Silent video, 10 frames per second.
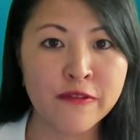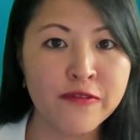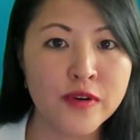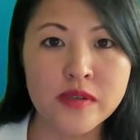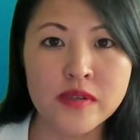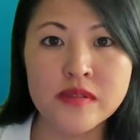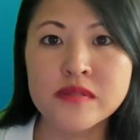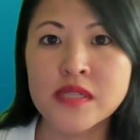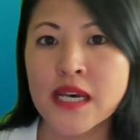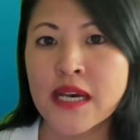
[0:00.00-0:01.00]

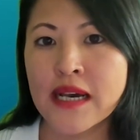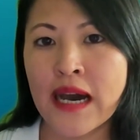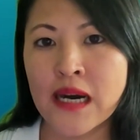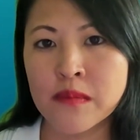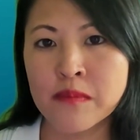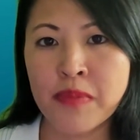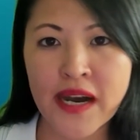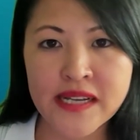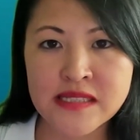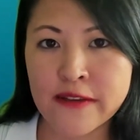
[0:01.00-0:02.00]
fooled
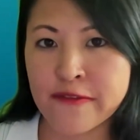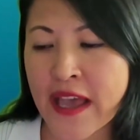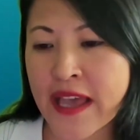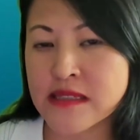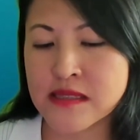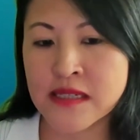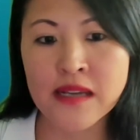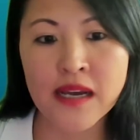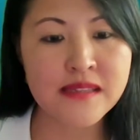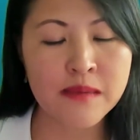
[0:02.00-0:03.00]
by deepfakes,
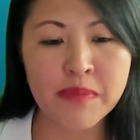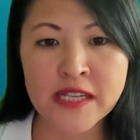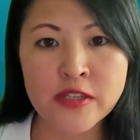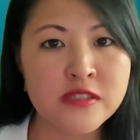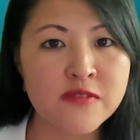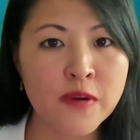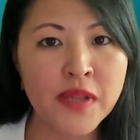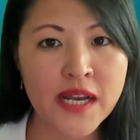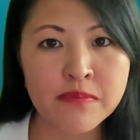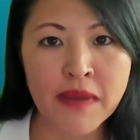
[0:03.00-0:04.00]
and like they've been used for
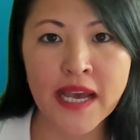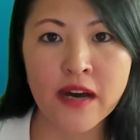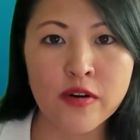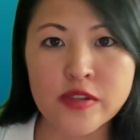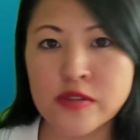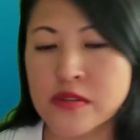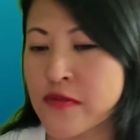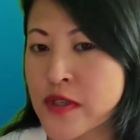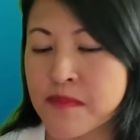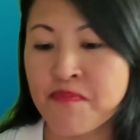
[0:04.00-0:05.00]
blackmail,
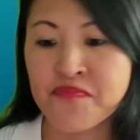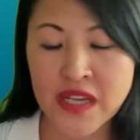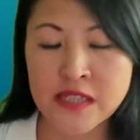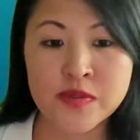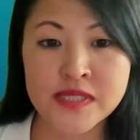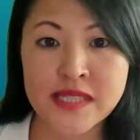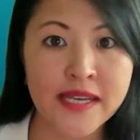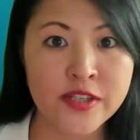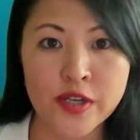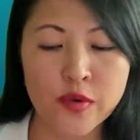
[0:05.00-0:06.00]
used for, as you were
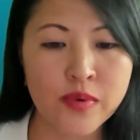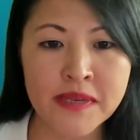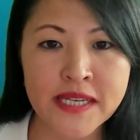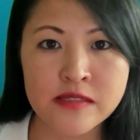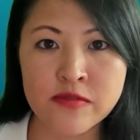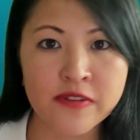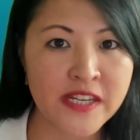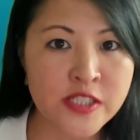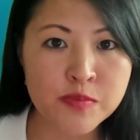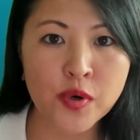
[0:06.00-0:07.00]
saying, you know, women,
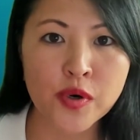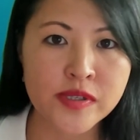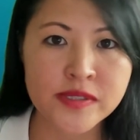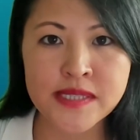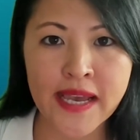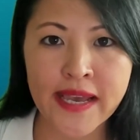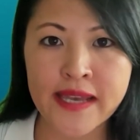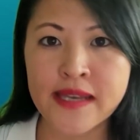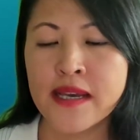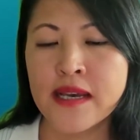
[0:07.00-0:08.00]
revenge porn,
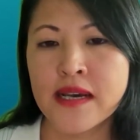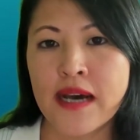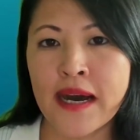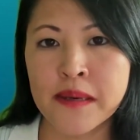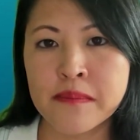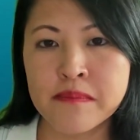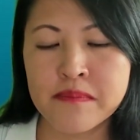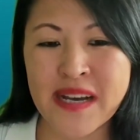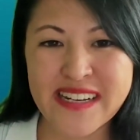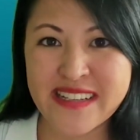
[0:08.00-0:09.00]
say.
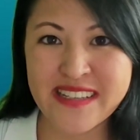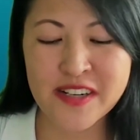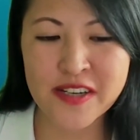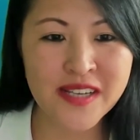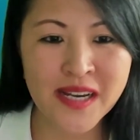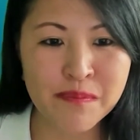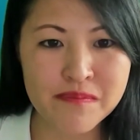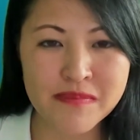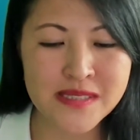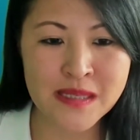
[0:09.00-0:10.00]
But, you know,
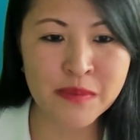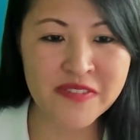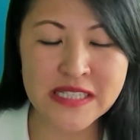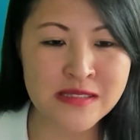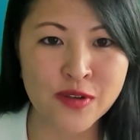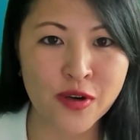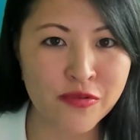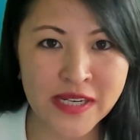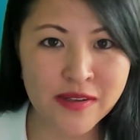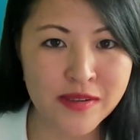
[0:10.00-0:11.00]
some of it is
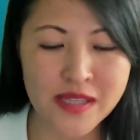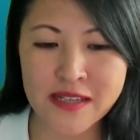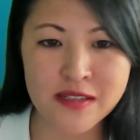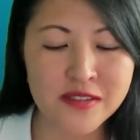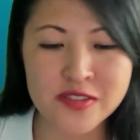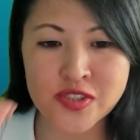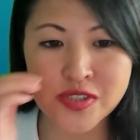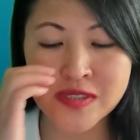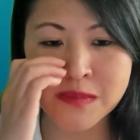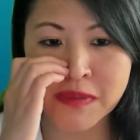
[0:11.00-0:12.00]
not real. Like a lot of
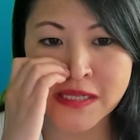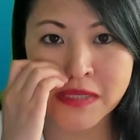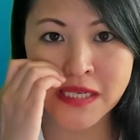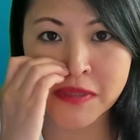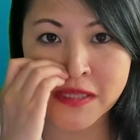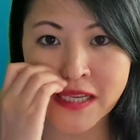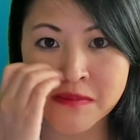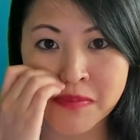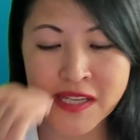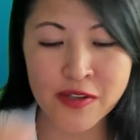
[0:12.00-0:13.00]
students have been
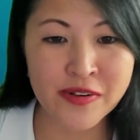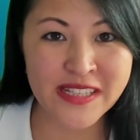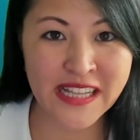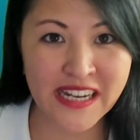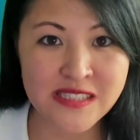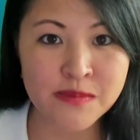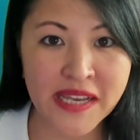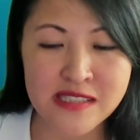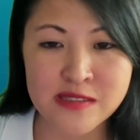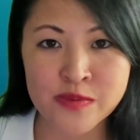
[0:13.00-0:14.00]
manipulated by their own
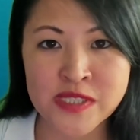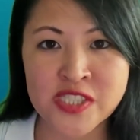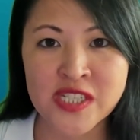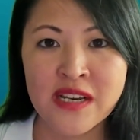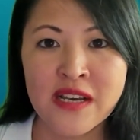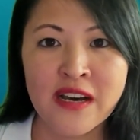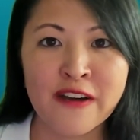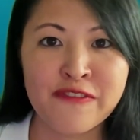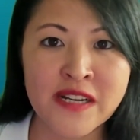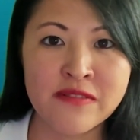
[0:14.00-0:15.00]
classmates, which
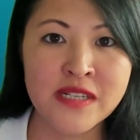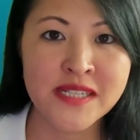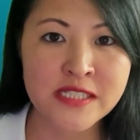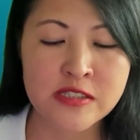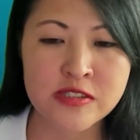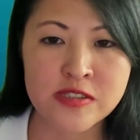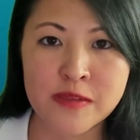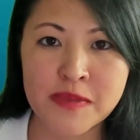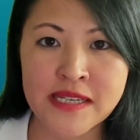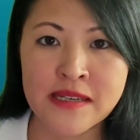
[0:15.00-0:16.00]
I find really
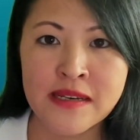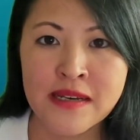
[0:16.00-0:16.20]
disturbing.